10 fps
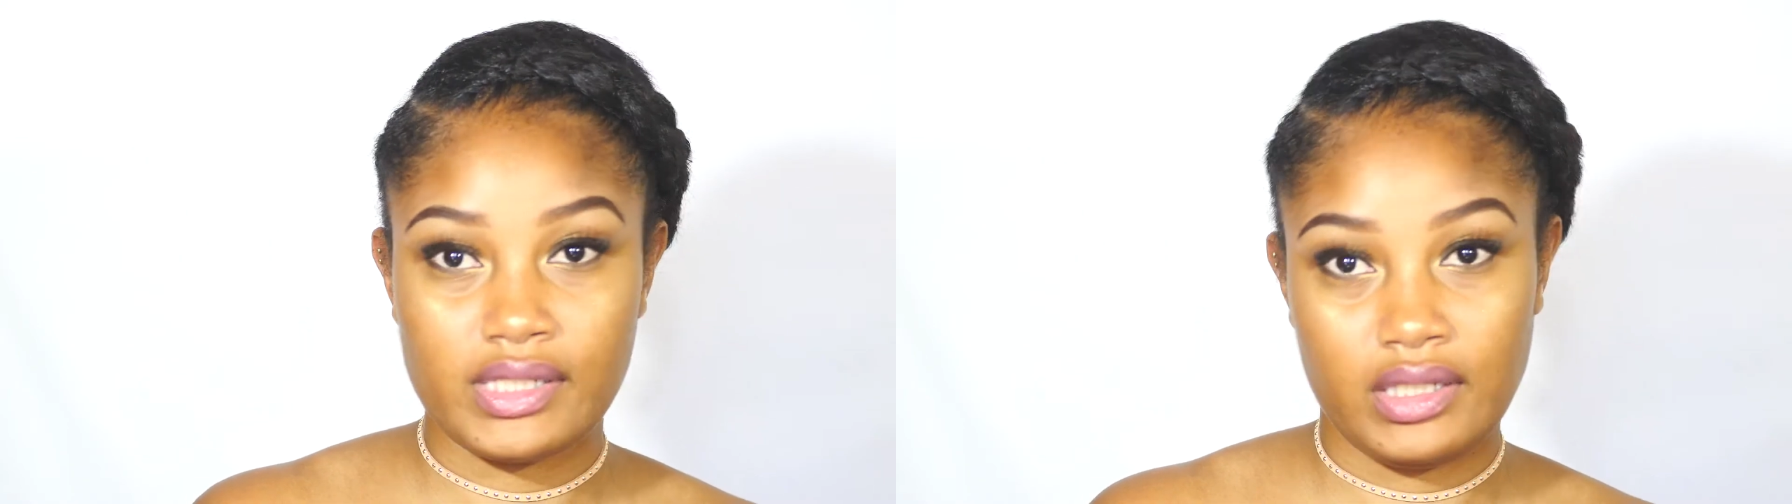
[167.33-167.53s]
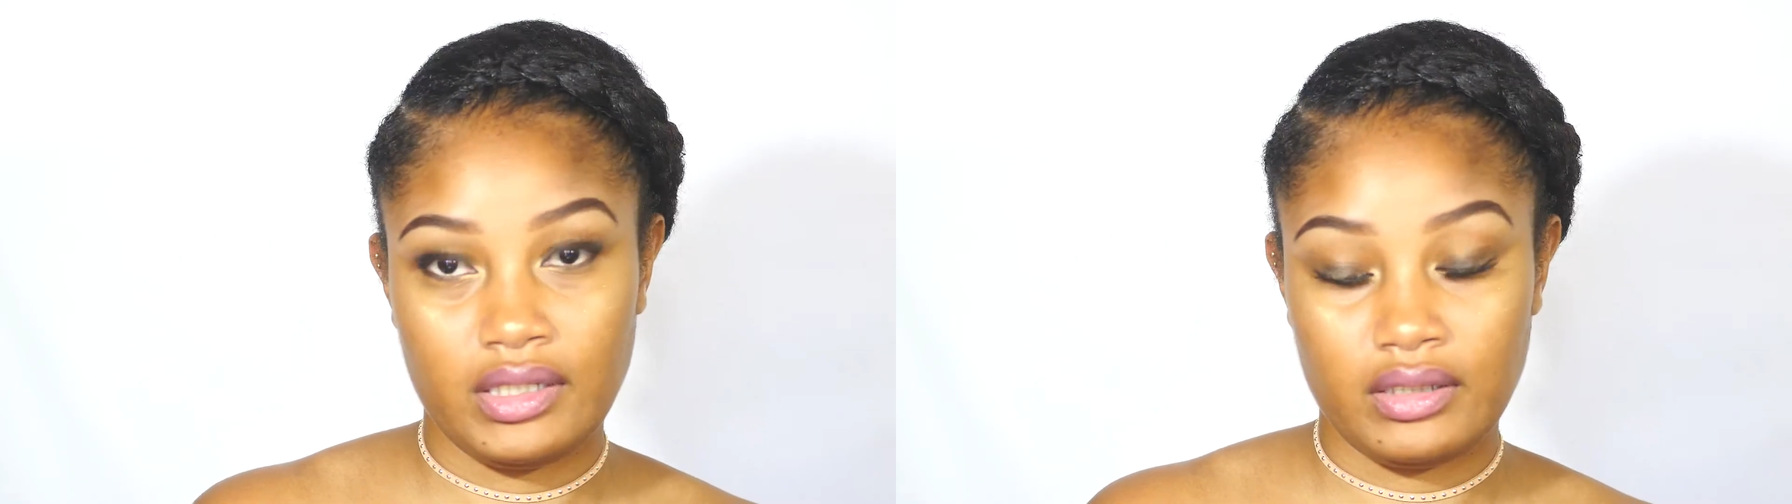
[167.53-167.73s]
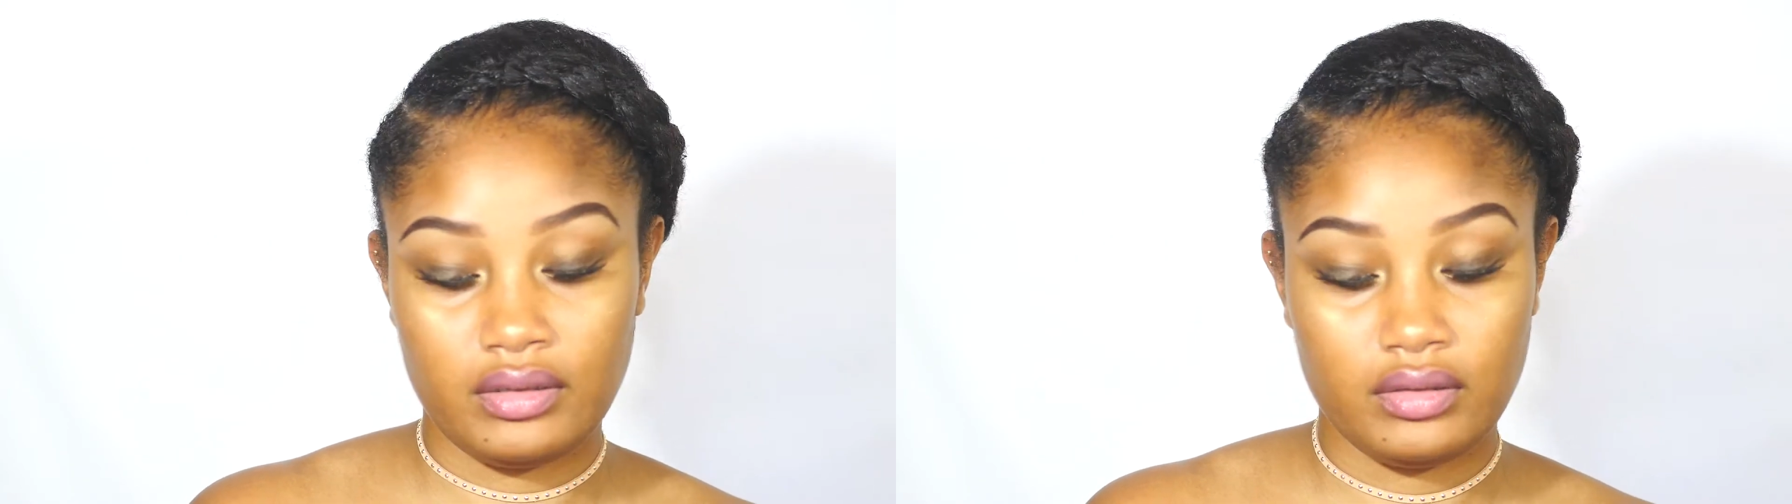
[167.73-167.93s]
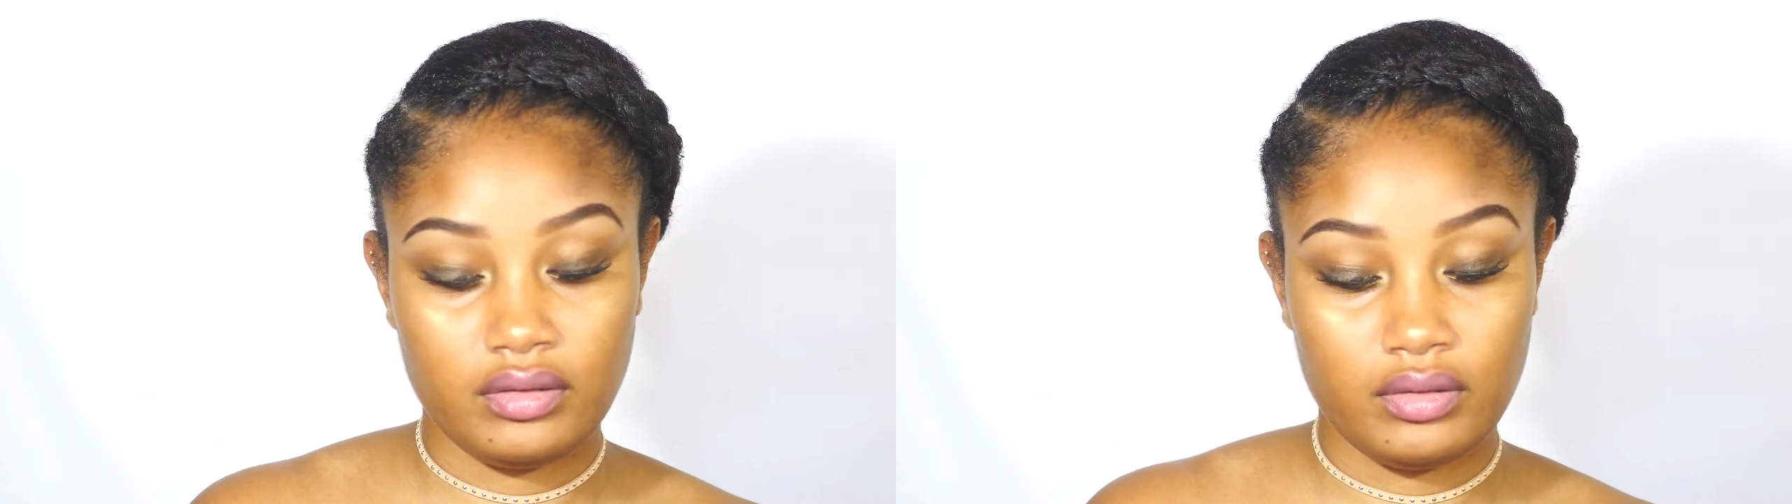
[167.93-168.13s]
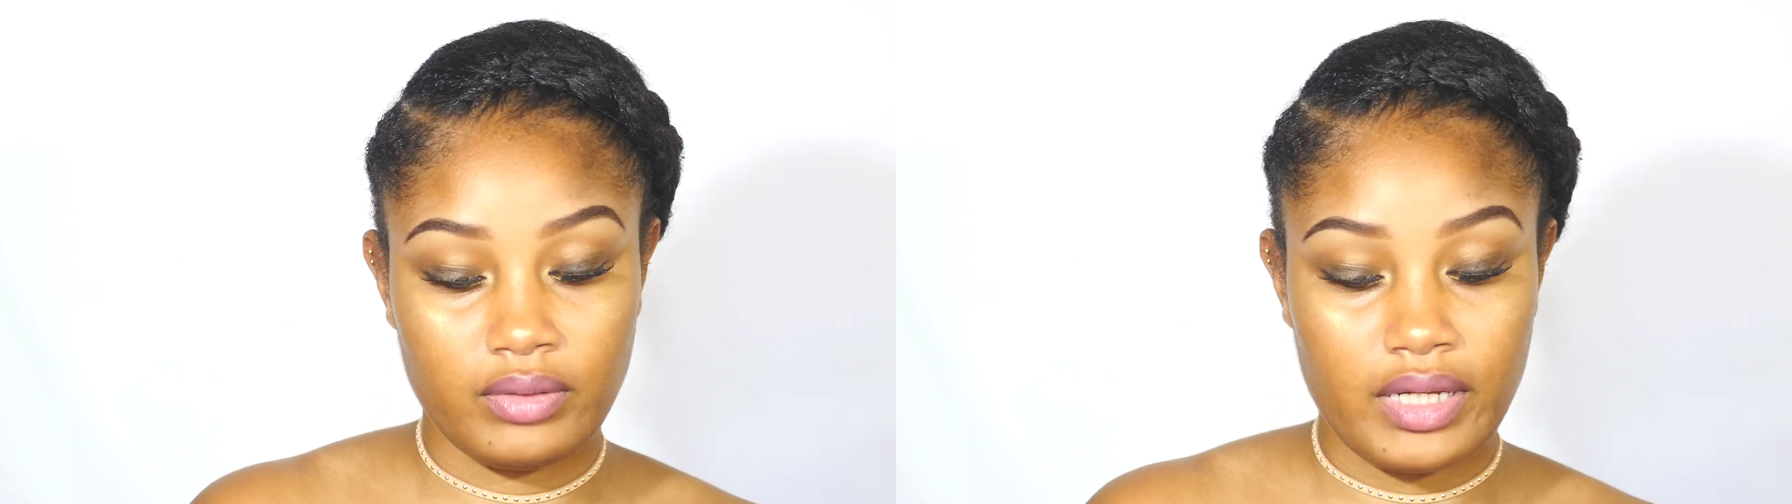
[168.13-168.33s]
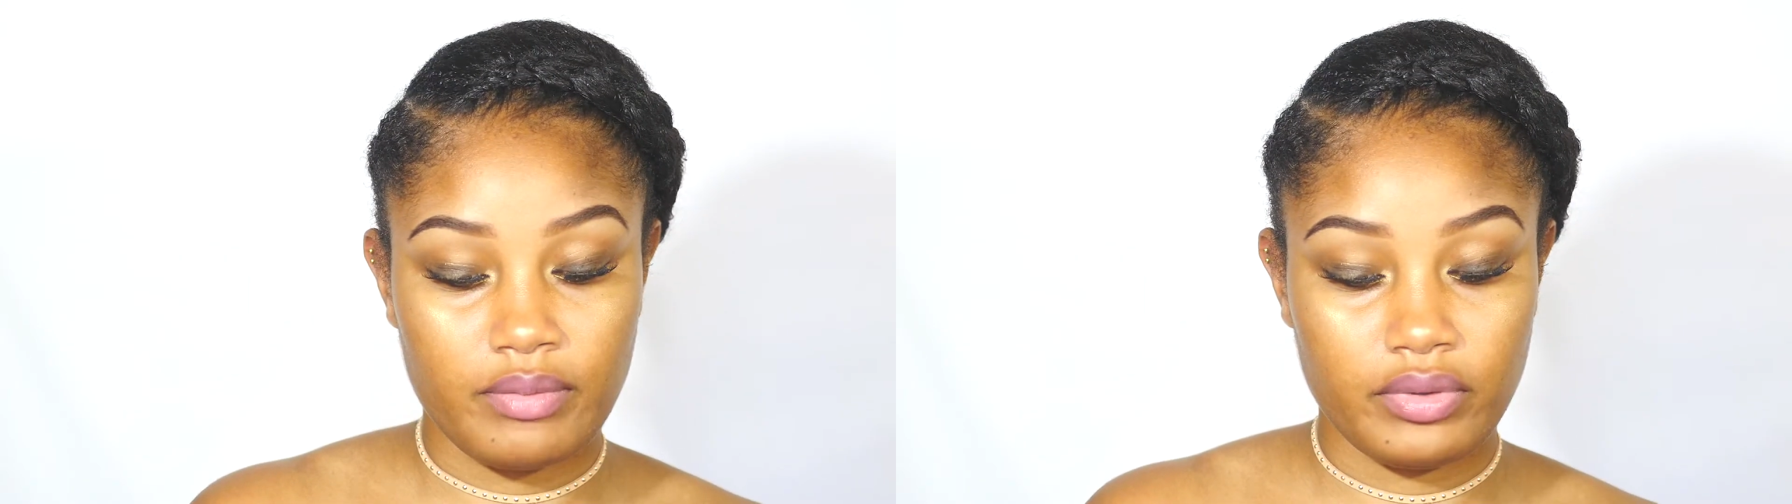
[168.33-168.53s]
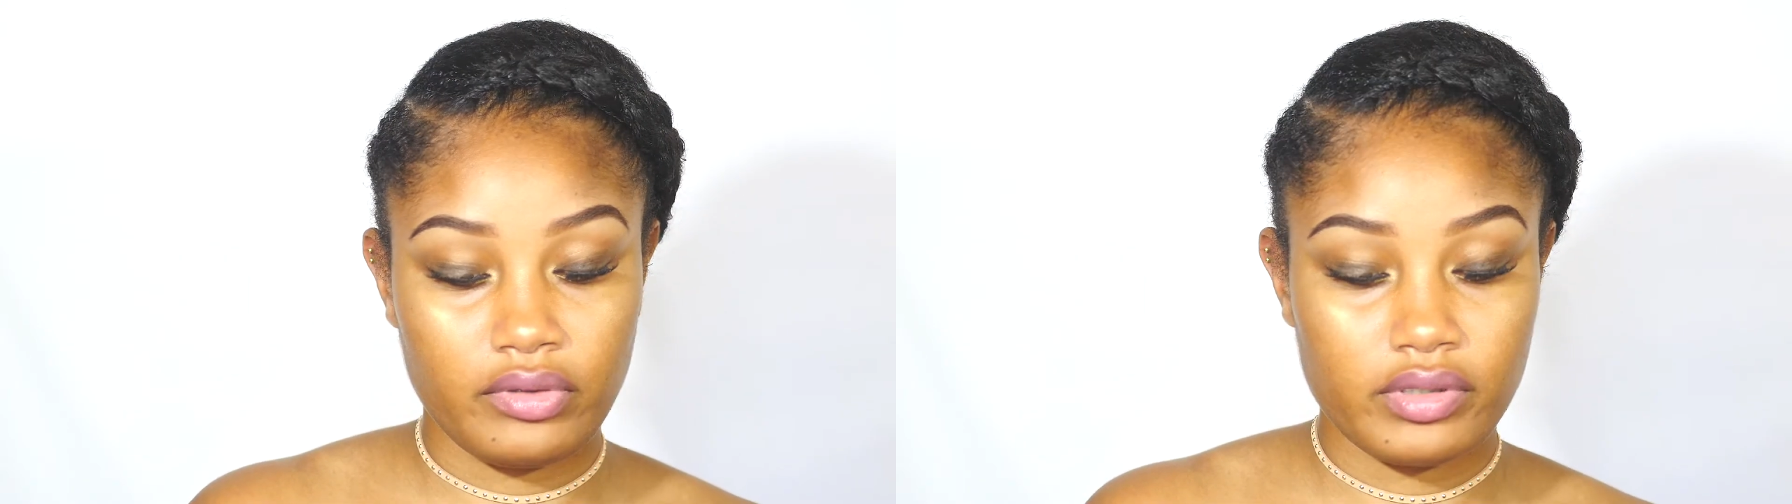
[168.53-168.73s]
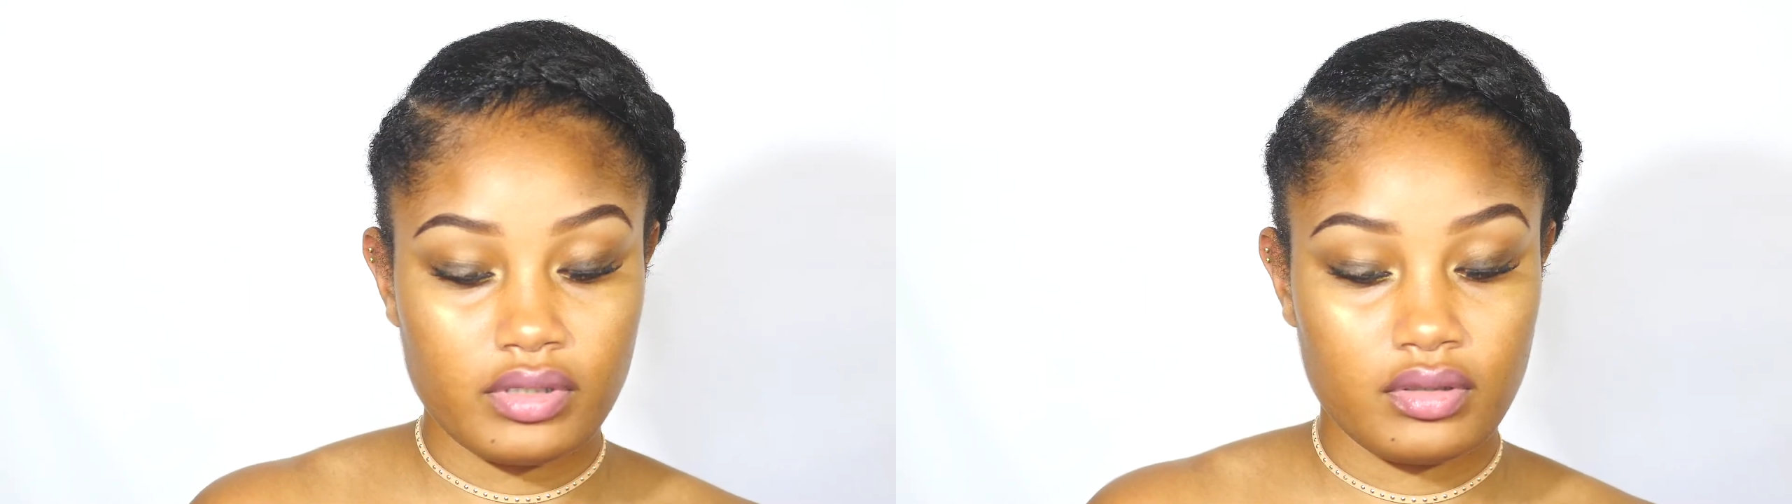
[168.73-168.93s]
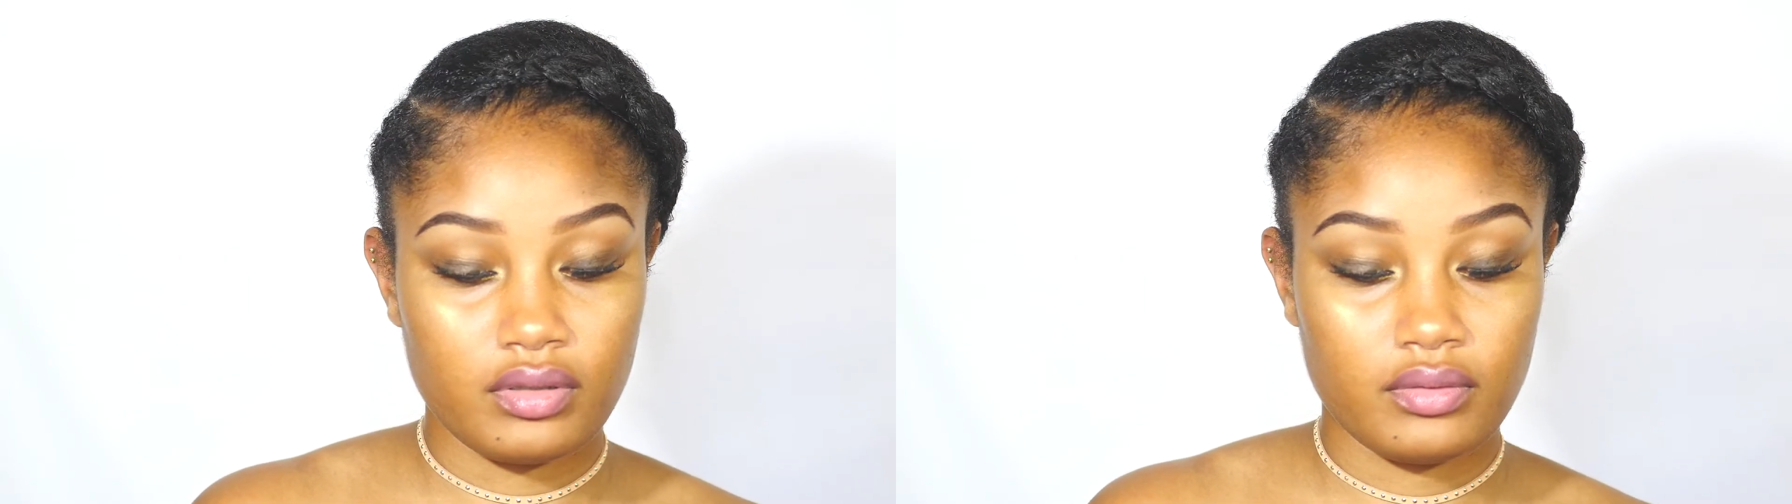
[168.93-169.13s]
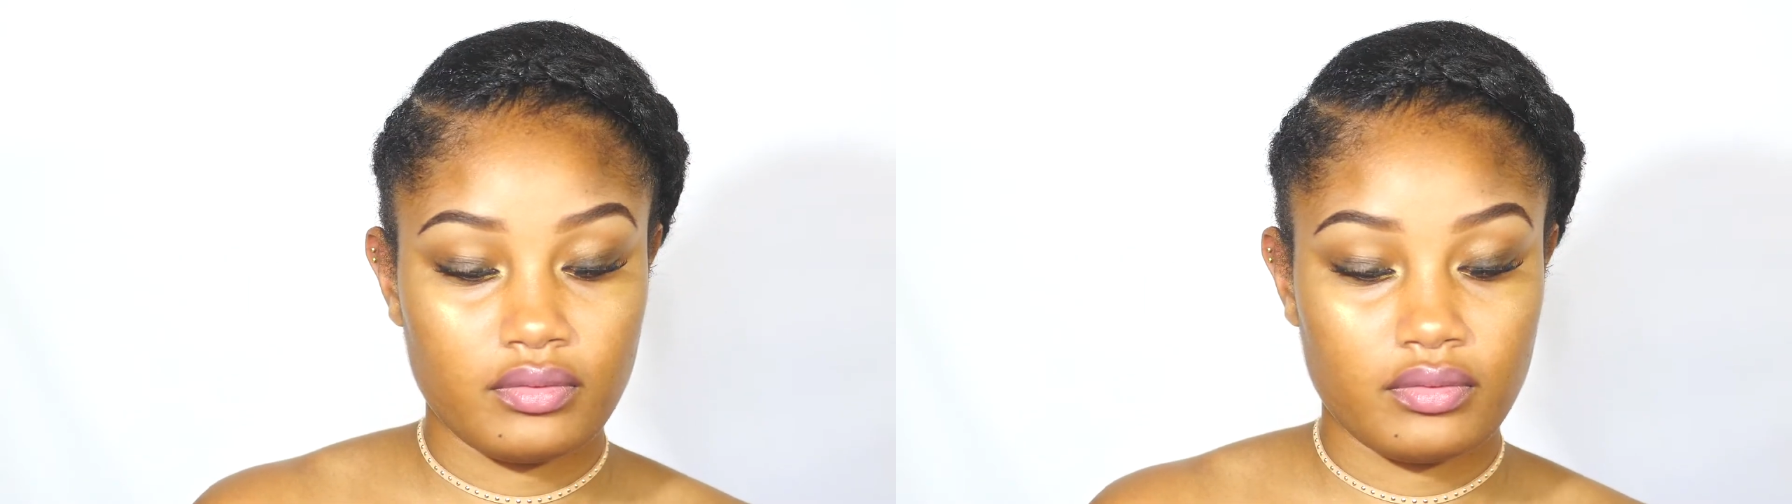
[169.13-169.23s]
see what happens.